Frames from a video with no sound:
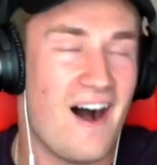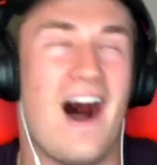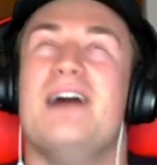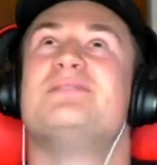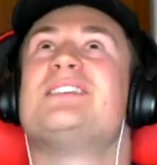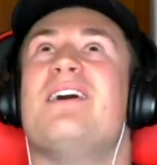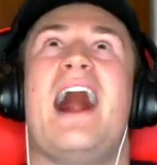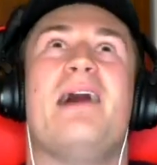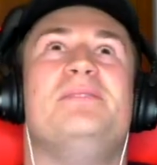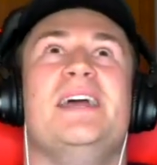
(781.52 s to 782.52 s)
Oh, I'm so
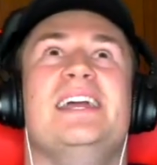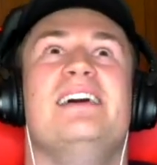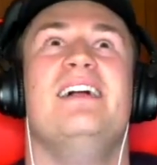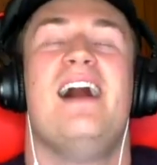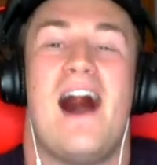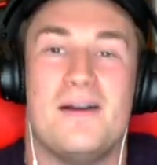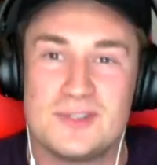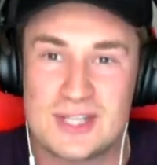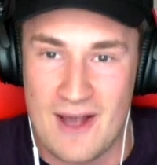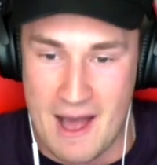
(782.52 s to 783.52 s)
happy.
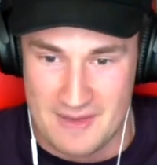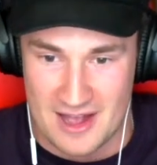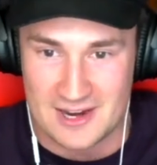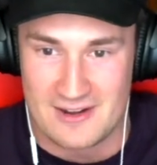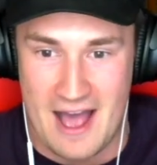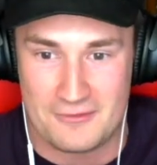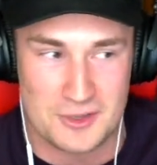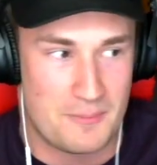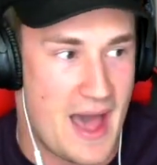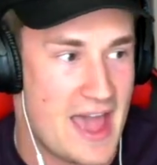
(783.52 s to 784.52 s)
I'm so happy I don't have
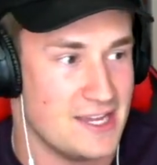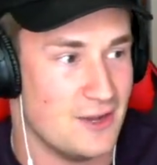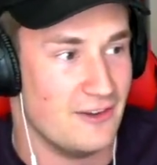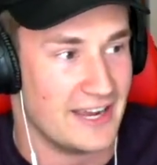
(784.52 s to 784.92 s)
to pay you